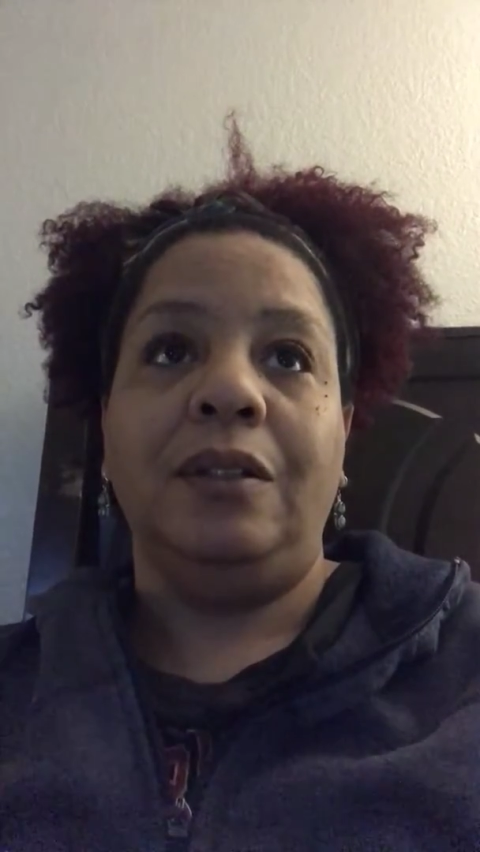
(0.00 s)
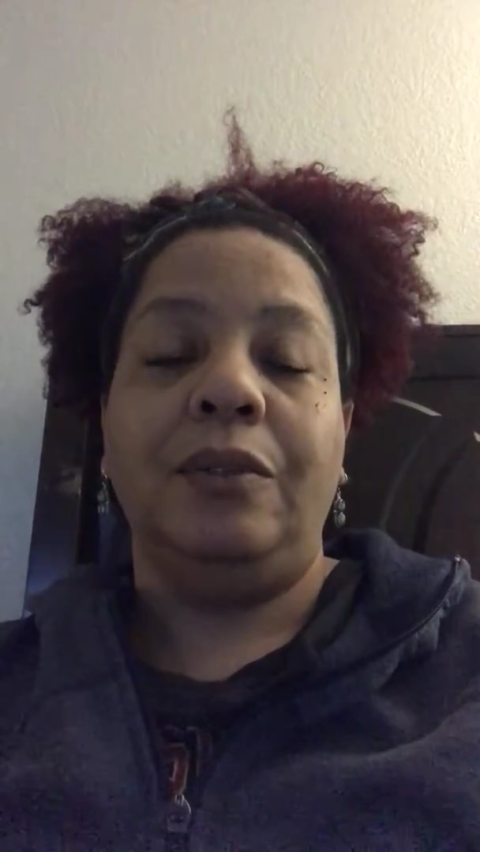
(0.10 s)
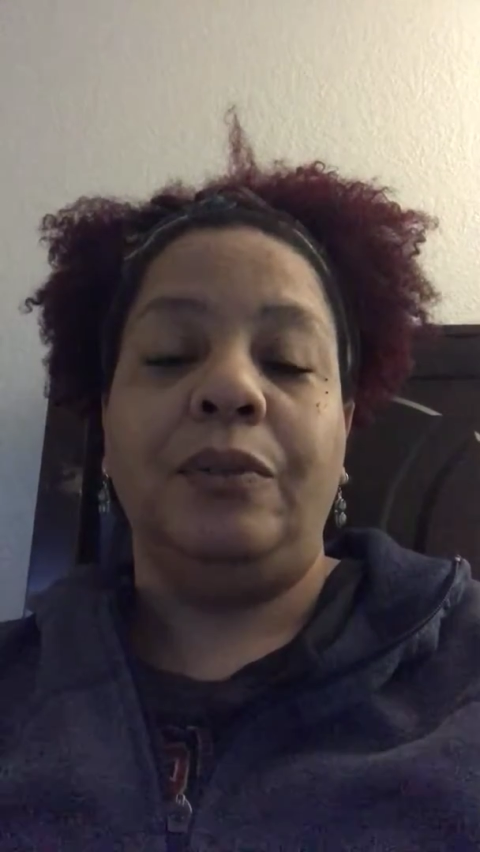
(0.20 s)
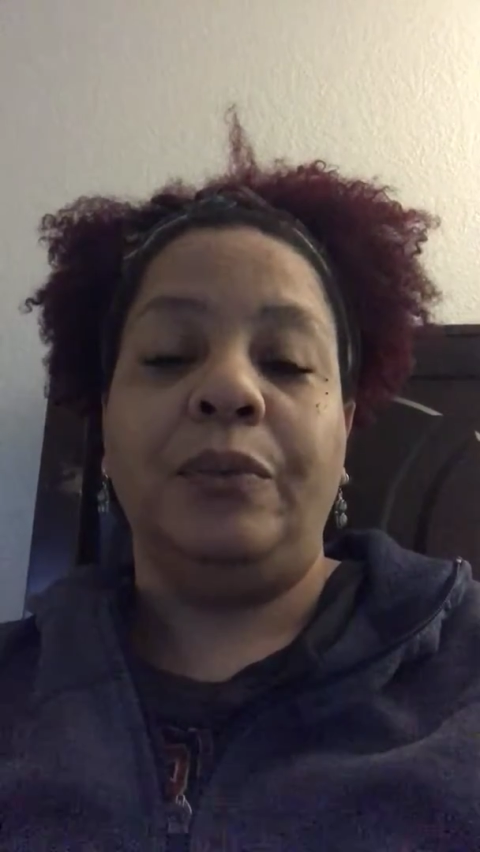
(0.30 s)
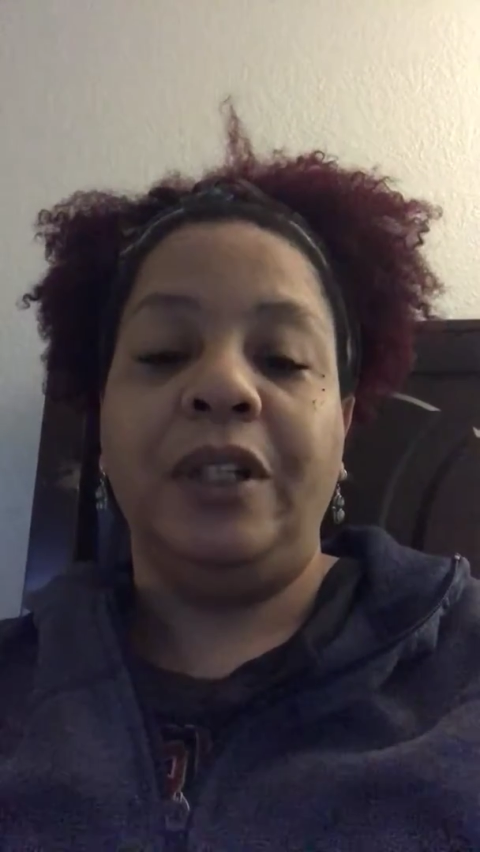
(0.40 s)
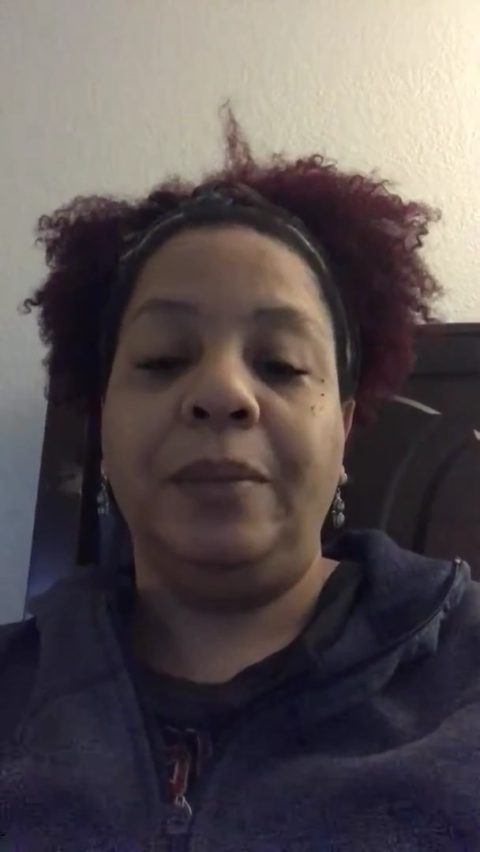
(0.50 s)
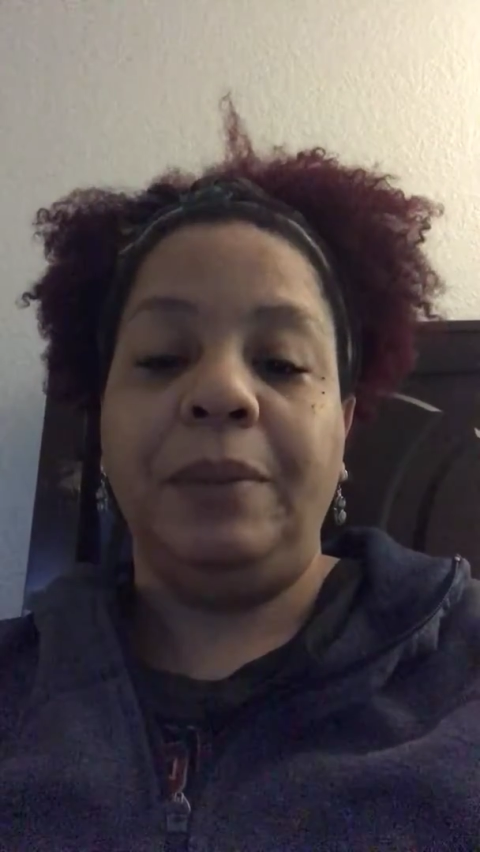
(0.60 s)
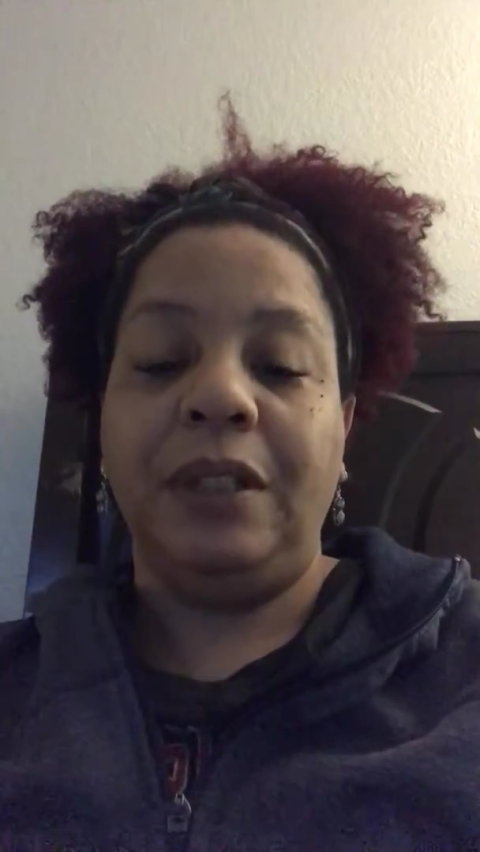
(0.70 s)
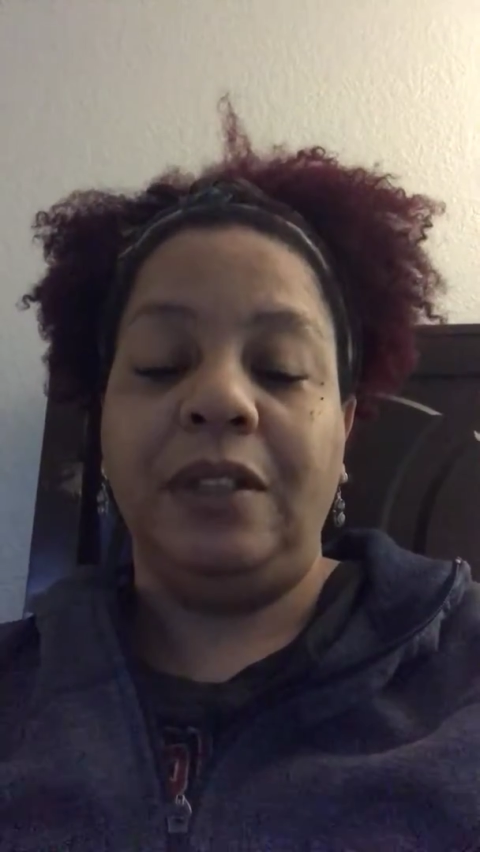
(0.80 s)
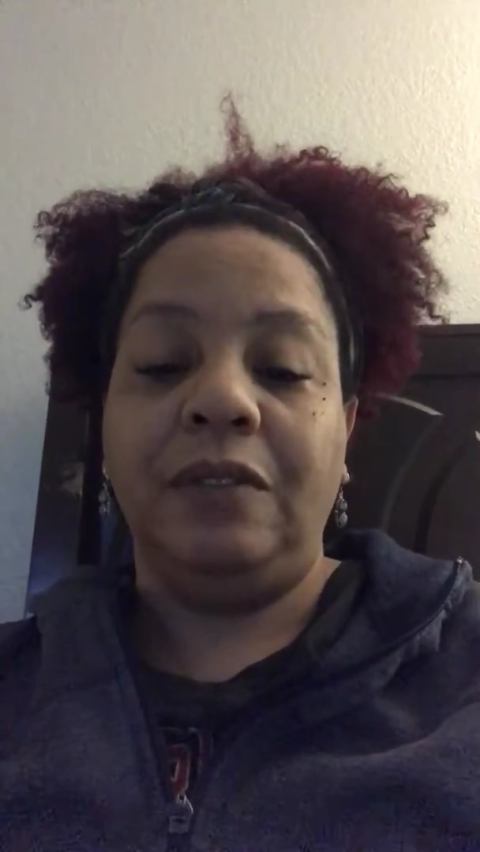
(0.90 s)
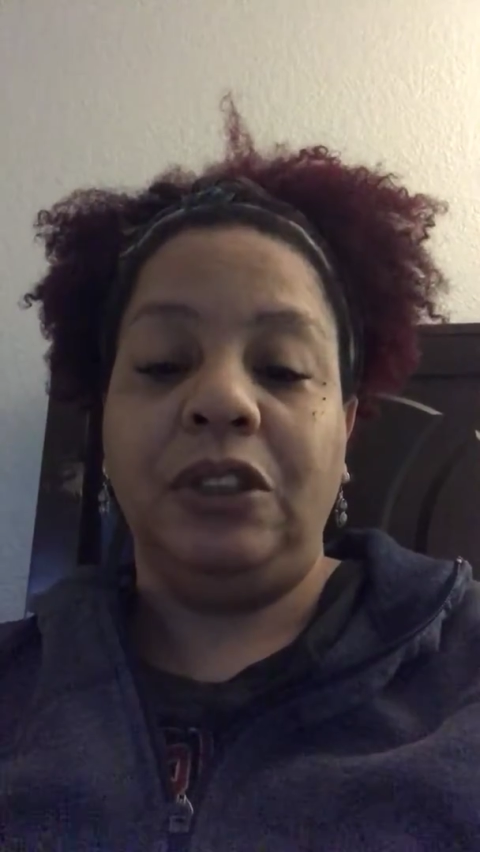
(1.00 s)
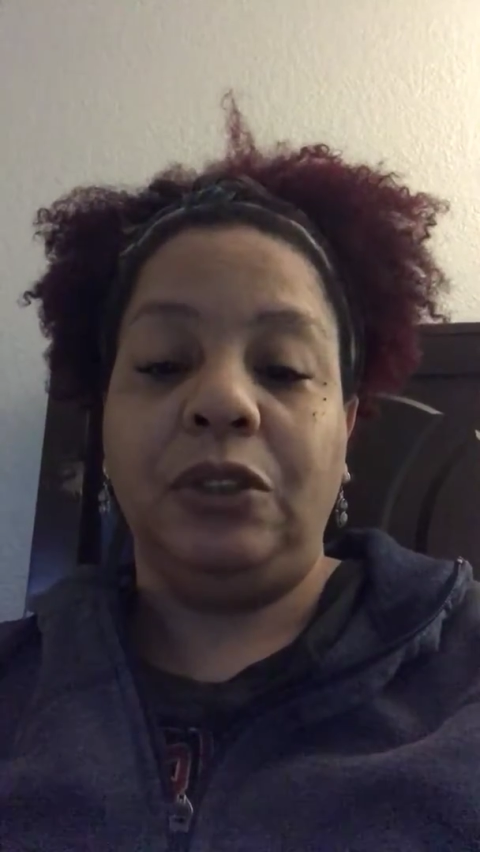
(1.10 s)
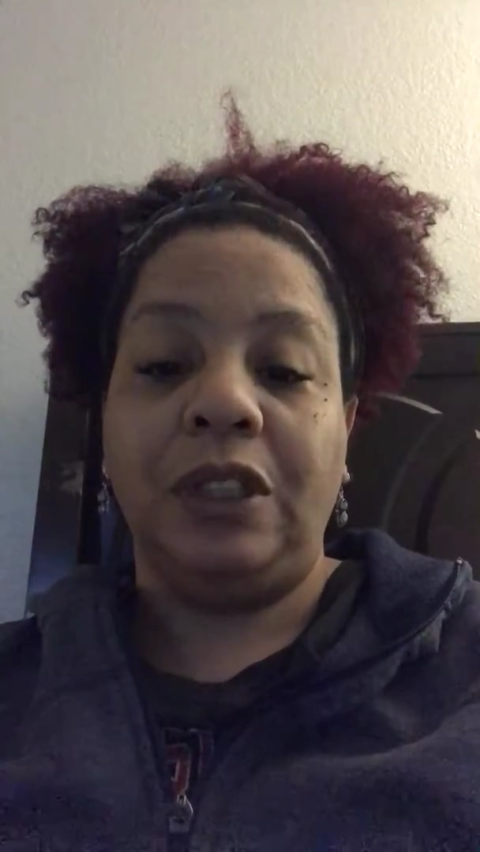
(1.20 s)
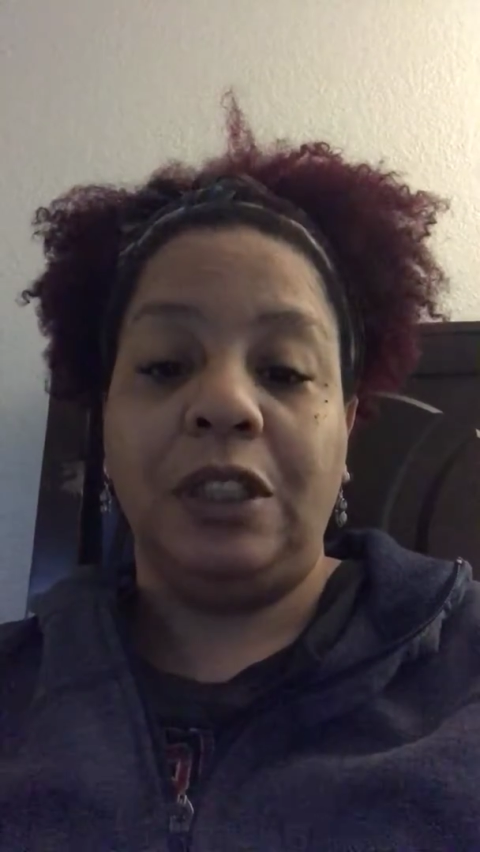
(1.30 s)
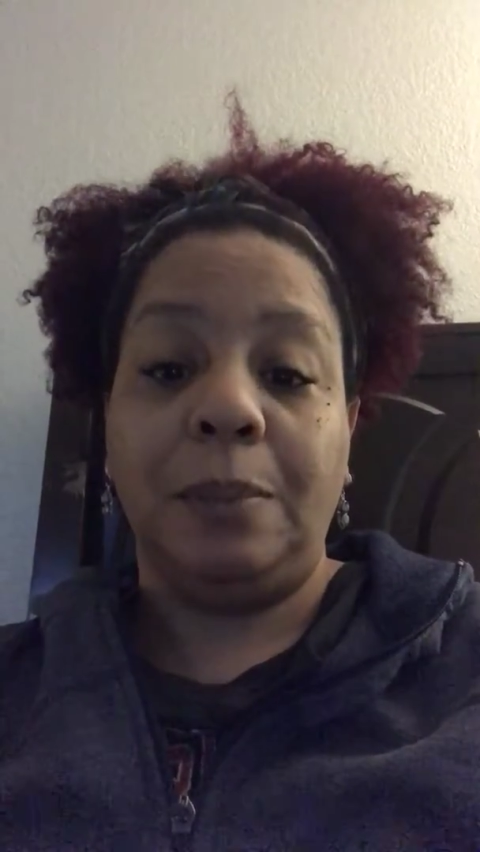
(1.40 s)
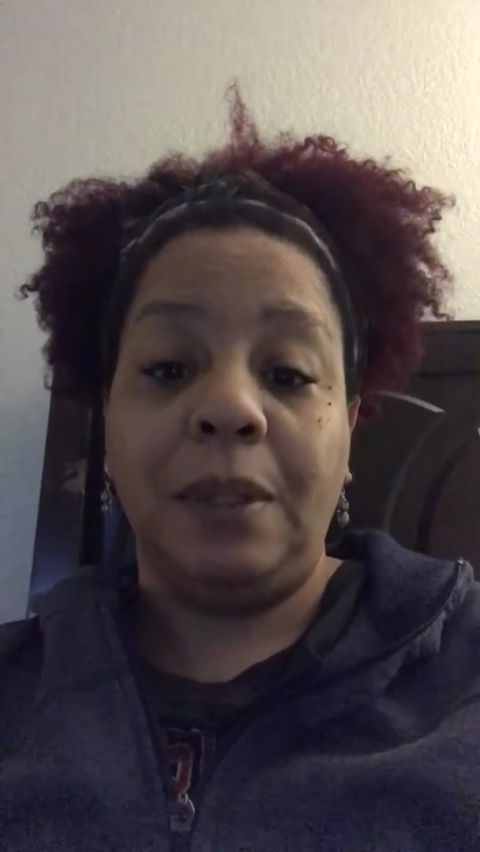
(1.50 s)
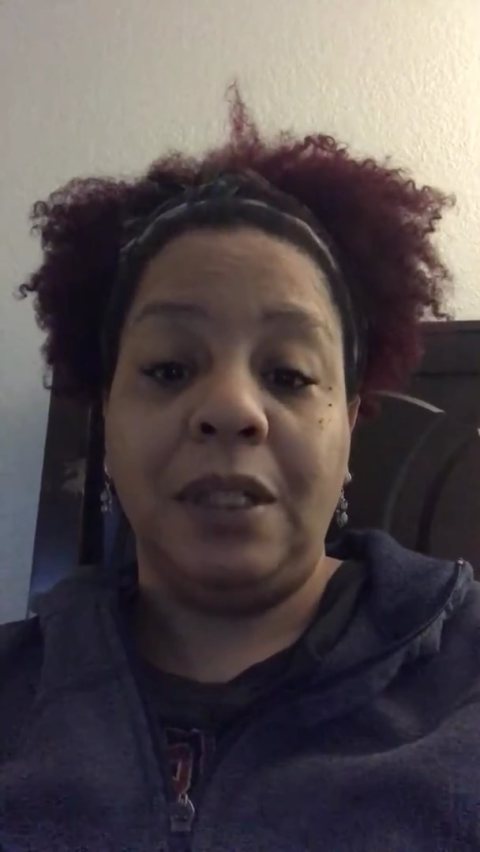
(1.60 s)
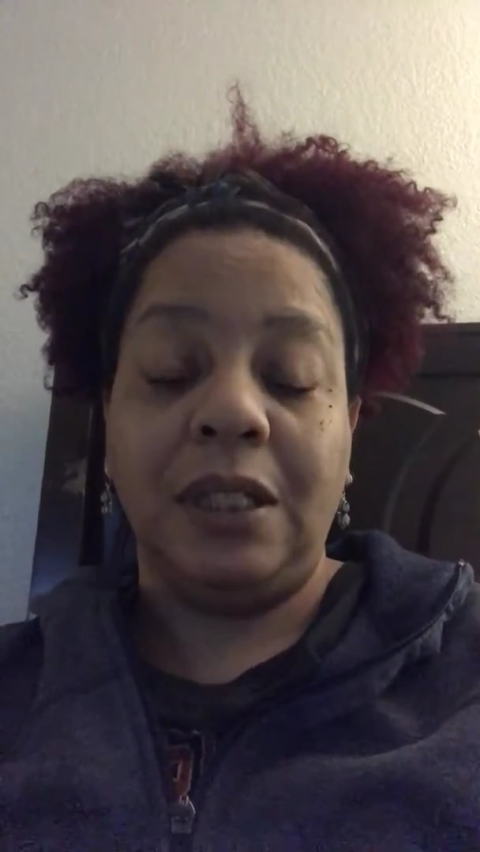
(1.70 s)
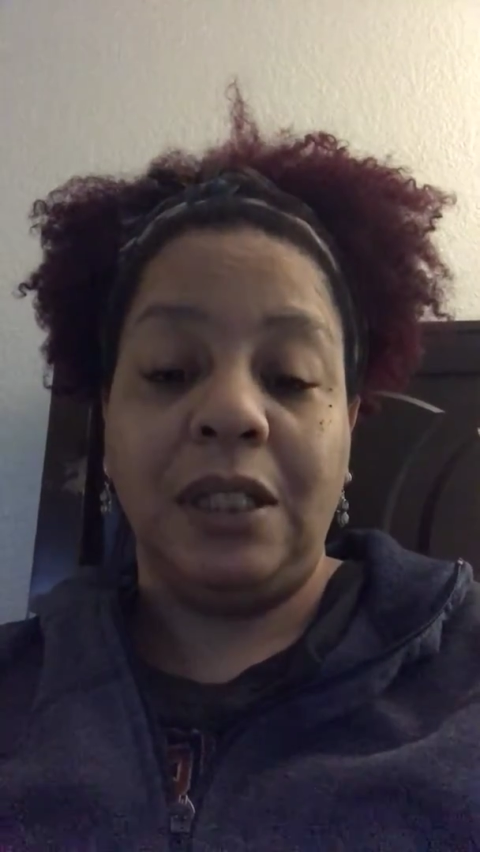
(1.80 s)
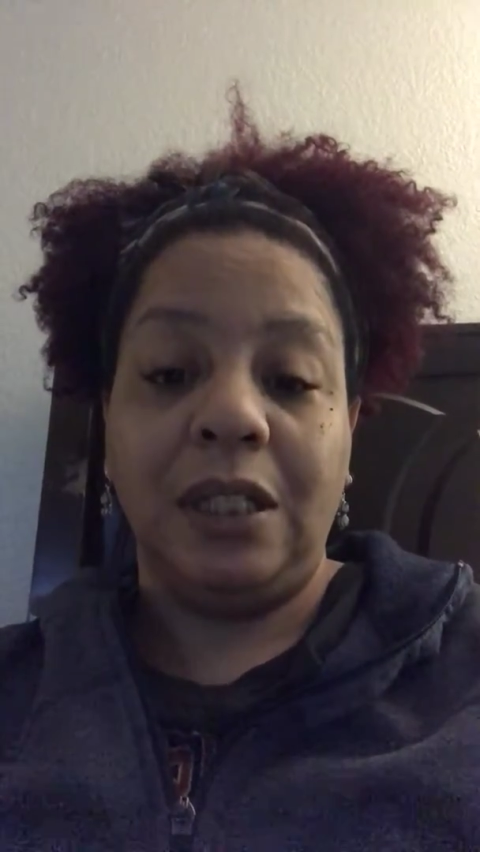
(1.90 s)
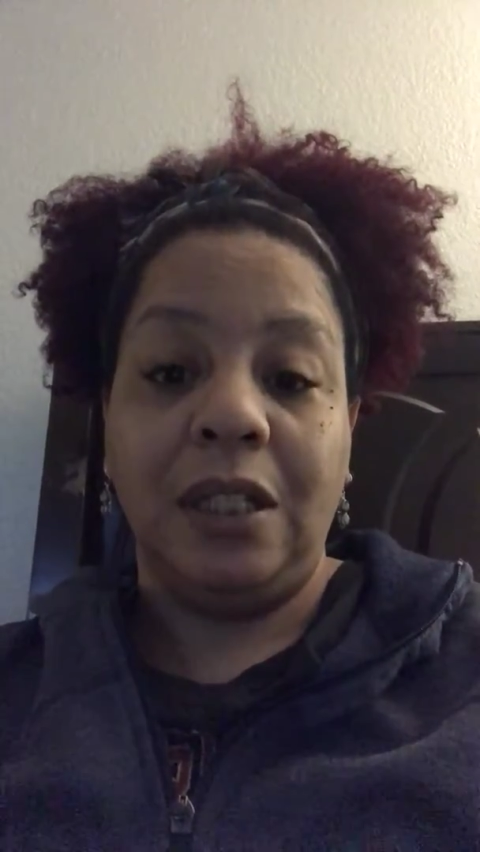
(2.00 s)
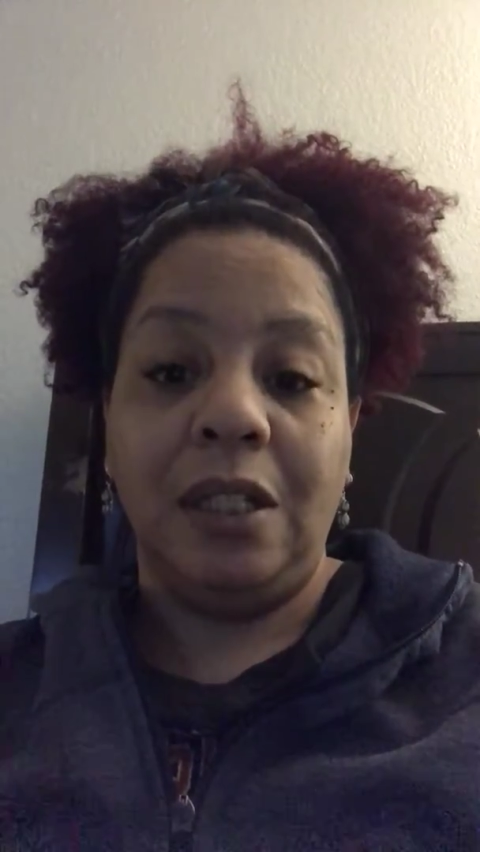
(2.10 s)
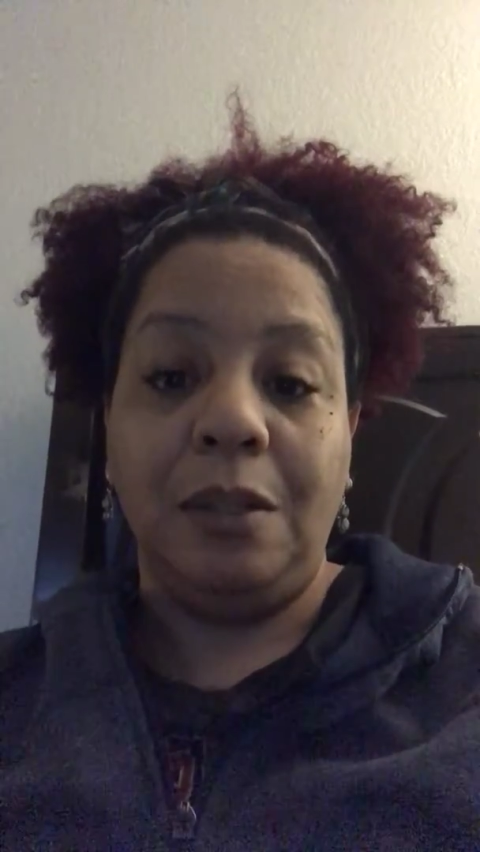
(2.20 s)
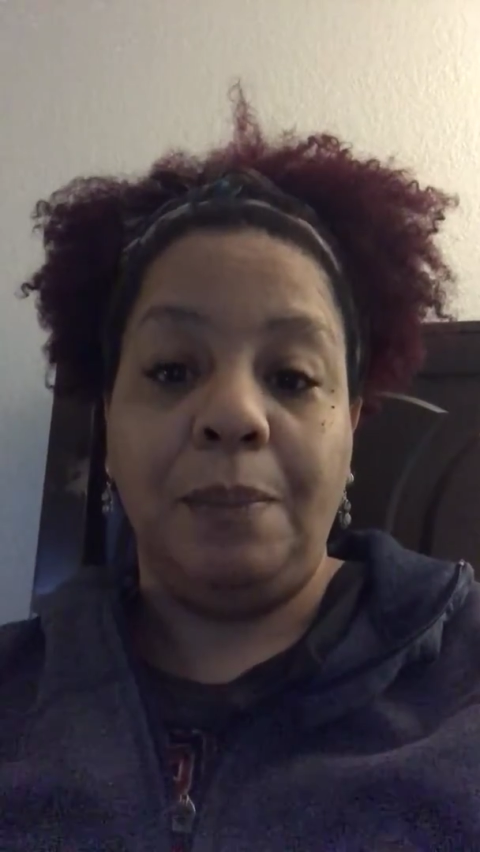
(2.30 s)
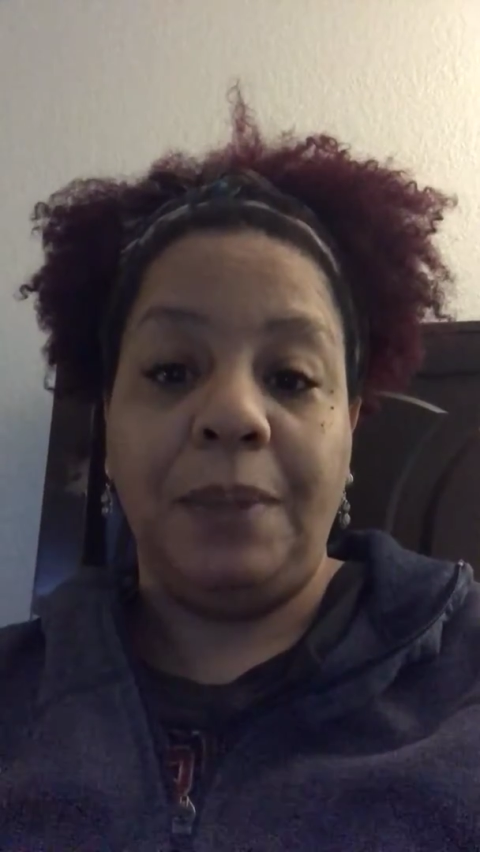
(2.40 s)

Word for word: we believe in transparency